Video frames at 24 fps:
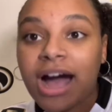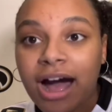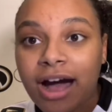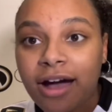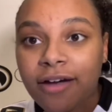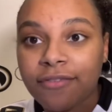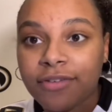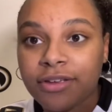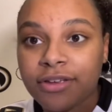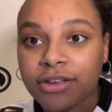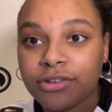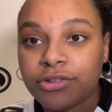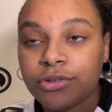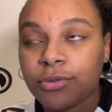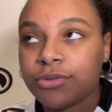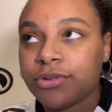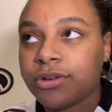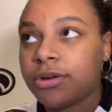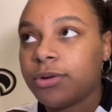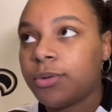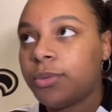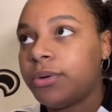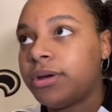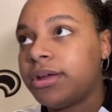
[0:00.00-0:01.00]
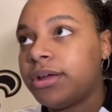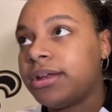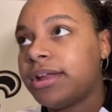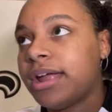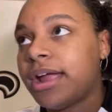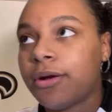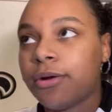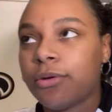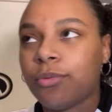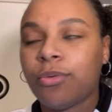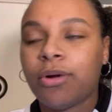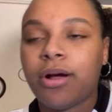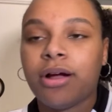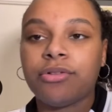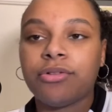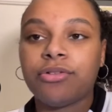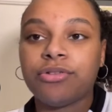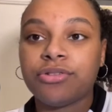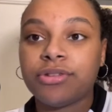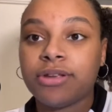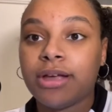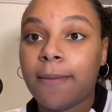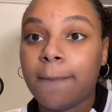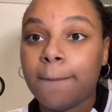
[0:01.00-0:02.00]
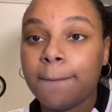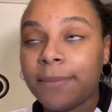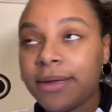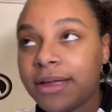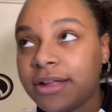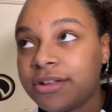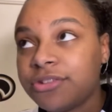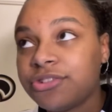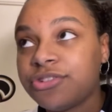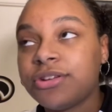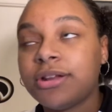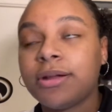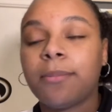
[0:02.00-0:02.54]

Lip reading: obvious who was going to win. Aaron Rodgers got benched.